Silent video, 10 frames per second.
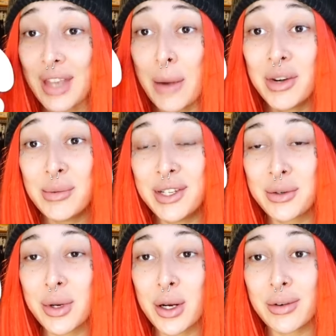I'm gonna be
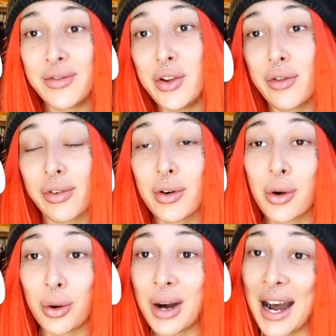doing a review for
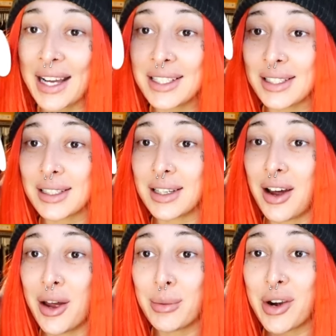Coleyes
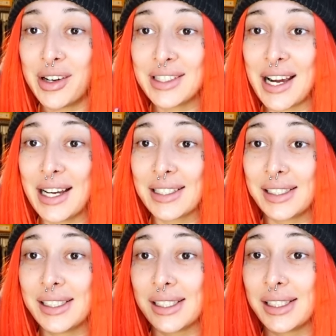contacts.
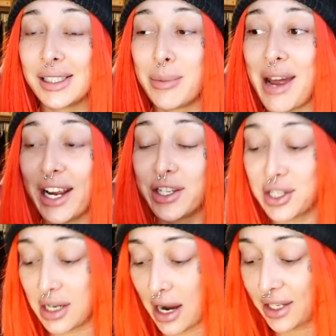This is the
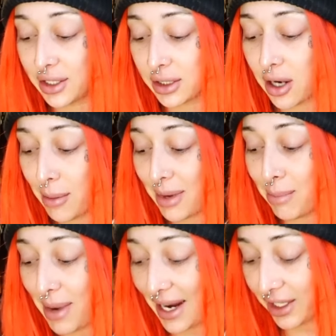packaging. I just got my
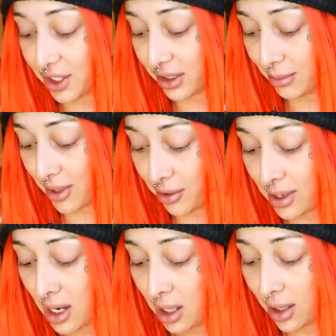package in the mail
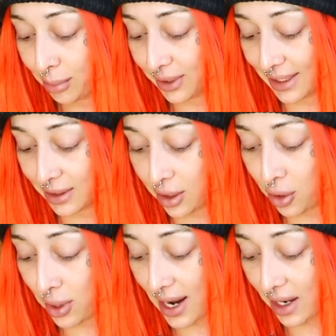a couple days
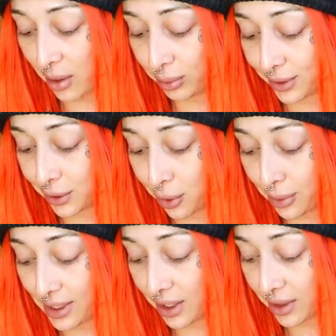ago, and I was
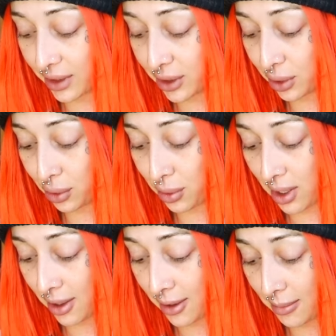so eager
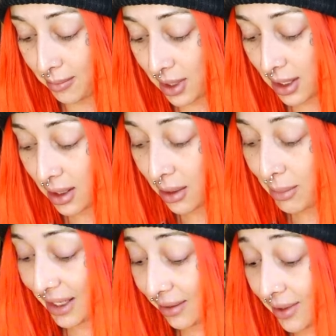to
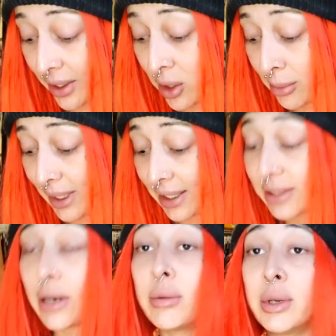make a video
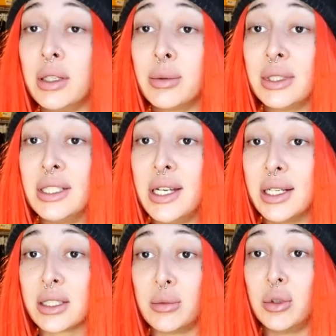because I really
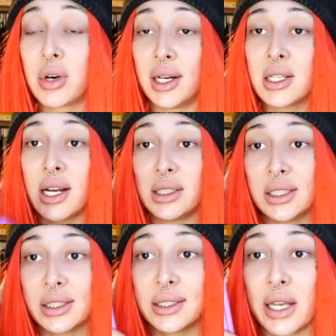needed some new contact
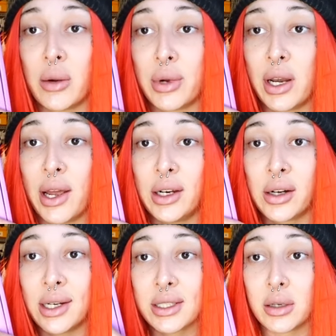lenses, and I went ahead and
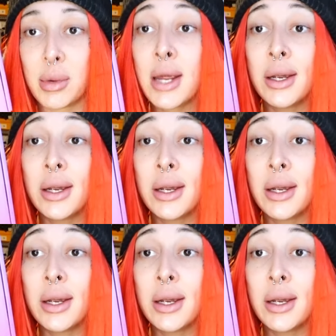got some.